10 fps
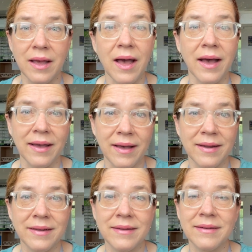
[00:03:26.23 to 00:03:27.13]
I got
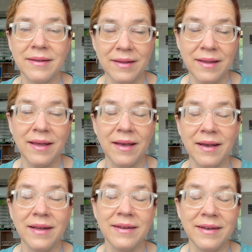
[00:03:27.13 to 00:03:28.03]
it. I
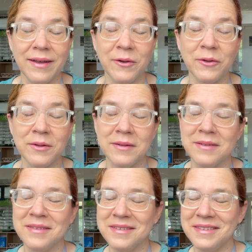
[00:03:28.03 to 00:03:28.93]
got it nailed.
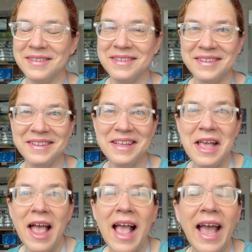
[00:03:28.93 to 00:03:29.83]

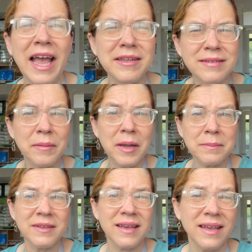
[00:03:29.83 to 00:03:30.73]
And
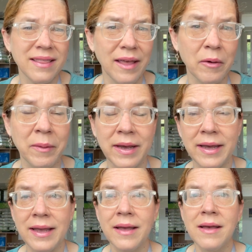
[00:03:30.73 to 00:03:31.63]
sometimes I get that
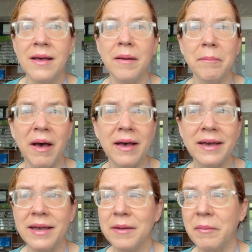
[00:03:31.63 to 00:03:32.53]
way.
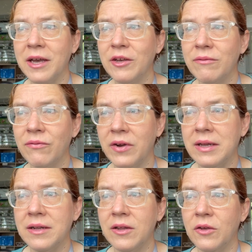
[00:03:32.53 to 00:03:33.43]
My, my good
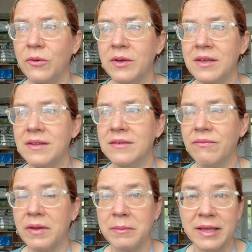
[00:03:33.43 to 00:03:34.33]
friend who is a
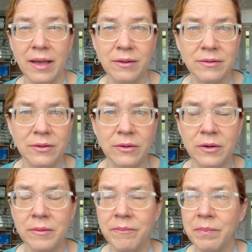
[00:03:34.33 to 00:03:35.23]
family counselor,